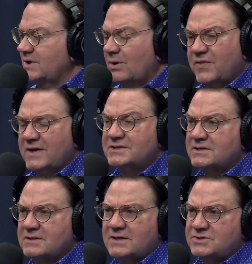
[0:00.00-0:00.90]
things
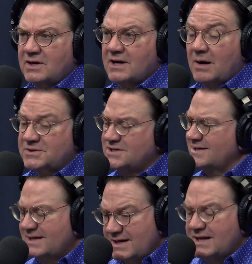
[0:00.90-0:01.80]
that you accomplish, and
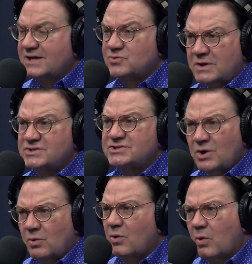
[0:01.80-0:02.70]
it has went
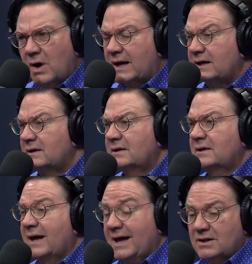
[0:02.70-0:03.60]
so quick,
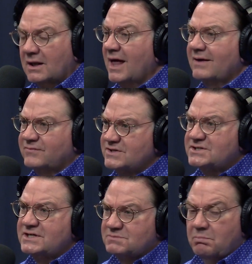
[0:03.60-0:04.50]
and life just
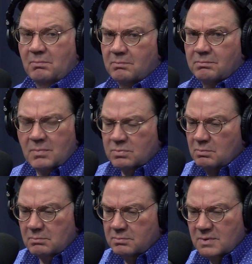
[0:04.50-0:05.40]
gets
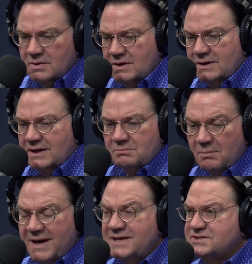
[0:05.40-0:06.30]

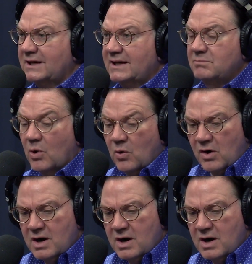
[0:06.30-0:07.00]
amazingly more.